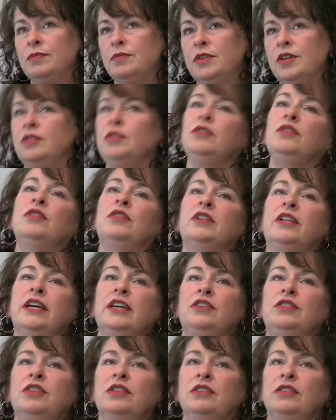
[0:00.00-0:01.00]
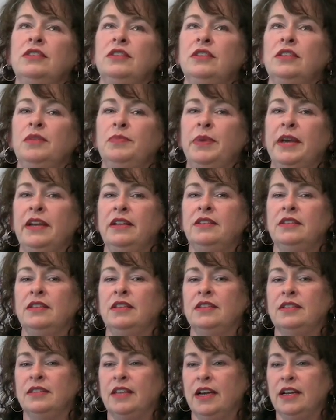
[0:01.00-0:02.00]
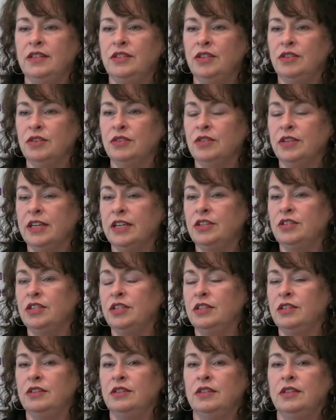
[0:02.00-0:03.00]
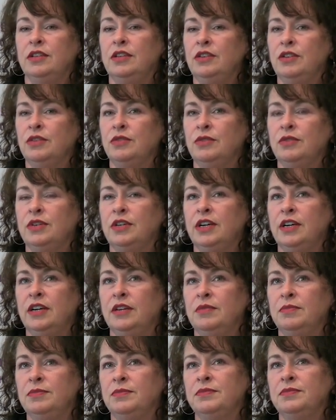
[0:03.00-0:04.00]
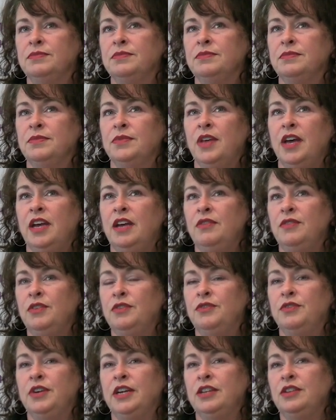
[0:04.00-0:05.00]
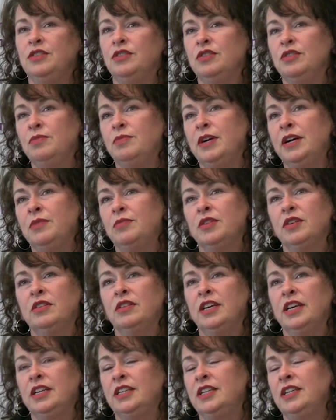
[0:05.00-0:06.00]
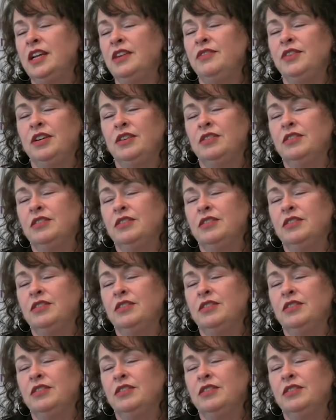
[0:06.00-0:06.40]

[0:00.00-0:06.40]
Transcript: Other collections, it depends on the size of your collection. You know, I have a friend, her mom collected every